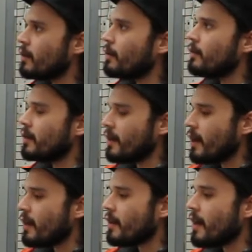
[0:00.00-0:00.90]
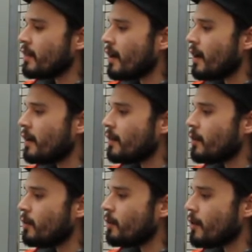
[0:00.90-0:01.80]
Totally, yeah. And the
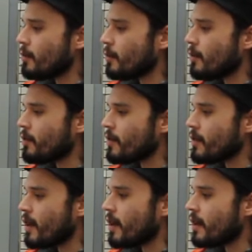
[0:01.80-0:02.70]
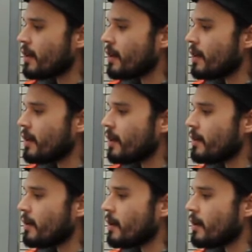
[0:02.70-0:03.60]
cool thing with those is
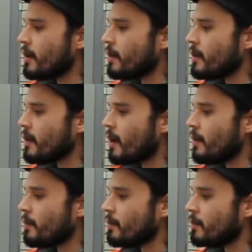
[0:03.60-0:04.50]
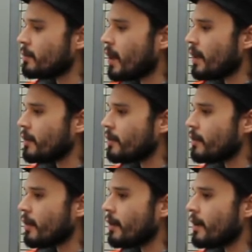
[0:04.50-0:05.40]
it's
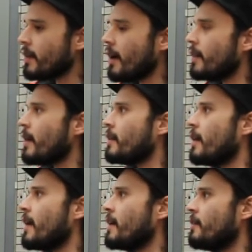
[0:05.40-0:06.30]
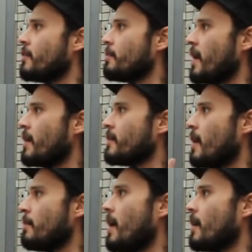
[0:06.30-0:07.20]
turning that negative space,
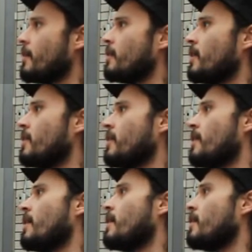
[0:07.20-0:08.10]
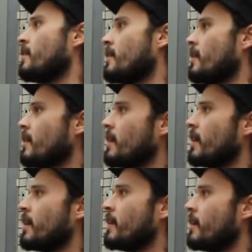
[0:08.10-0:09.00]
that background into the
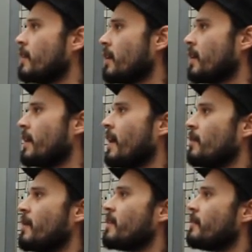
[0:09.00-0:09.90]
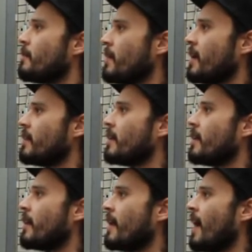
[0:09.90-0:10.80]
clean element of the painting,
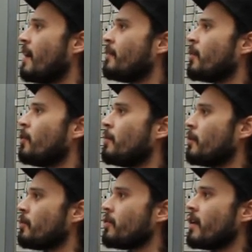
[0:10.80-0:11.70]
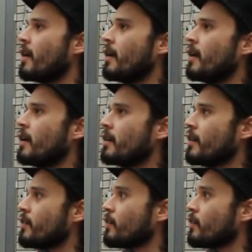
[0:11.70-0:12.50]
and then having almost this